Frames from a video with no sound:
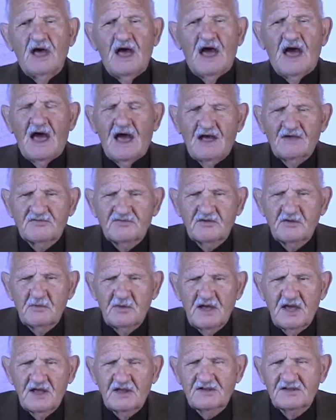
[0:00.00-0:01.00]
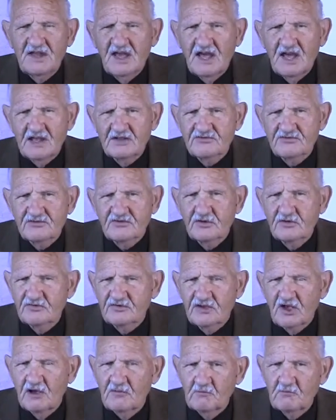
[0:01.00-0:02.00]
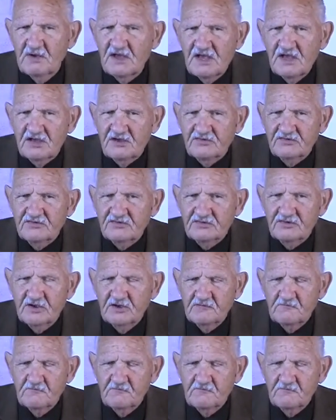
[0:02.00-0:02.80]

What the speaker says: has to be attached to some beast.